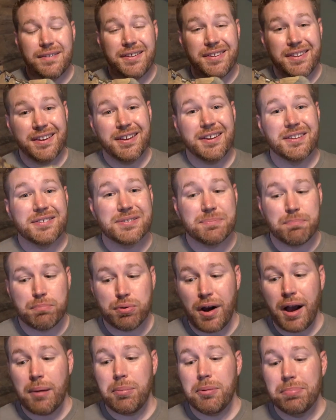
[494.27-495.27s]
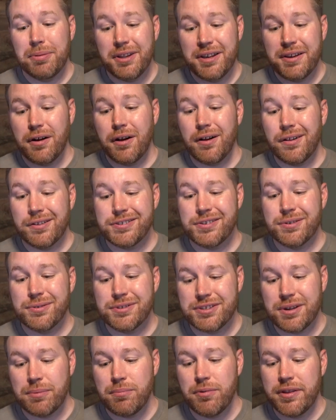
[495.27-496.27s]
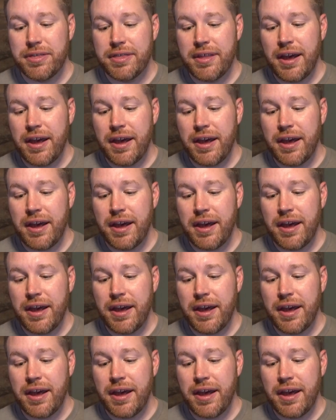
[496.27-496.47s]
I think it's probably also someone